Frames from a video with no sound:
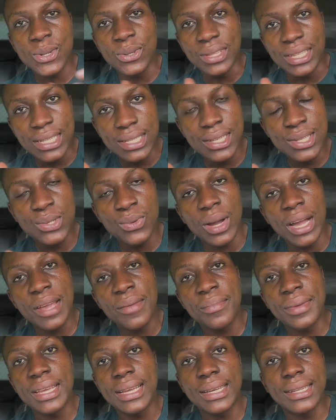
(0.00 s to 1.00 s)
this is why
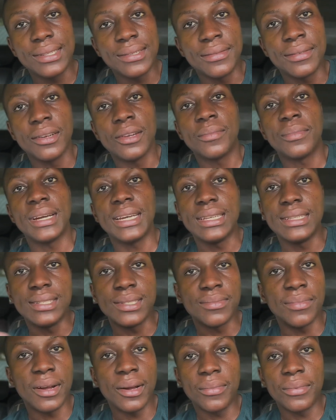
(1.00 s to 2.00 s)
being a developer in
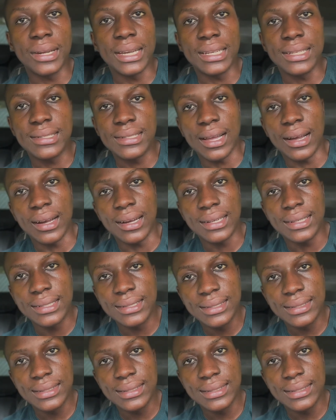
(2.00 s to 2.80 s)
Zimbabwe is hard.